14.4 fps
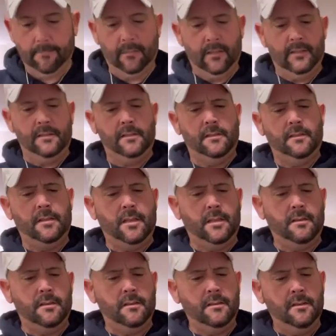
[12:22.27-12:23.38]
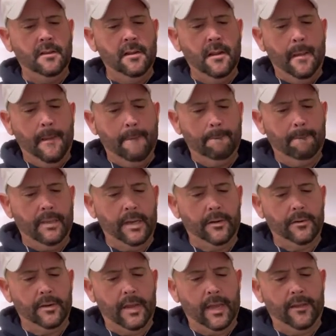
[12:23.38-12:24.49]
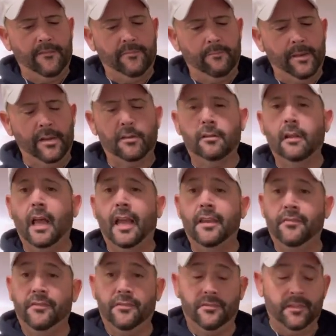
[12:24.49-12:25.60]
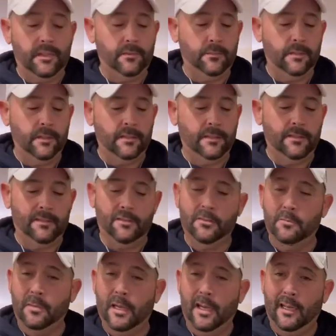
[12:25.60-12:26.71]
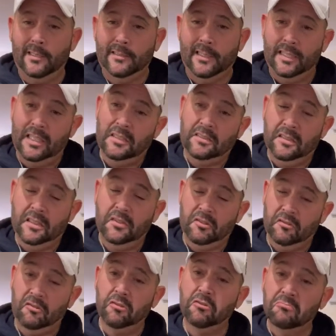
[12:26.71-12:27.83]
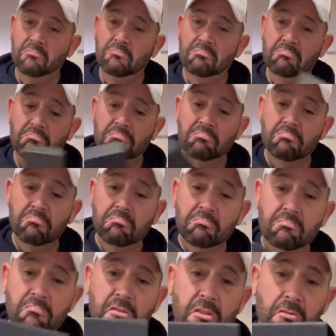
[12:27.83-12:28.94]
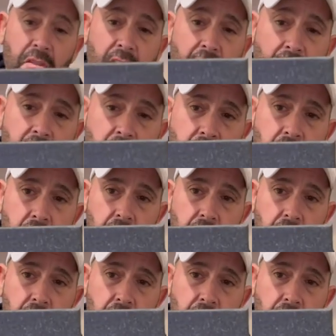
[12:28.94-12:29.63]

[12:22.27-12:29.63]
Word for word: This is it. Better knife, better life. That's what it says on the box. I guess that's true. No doubt.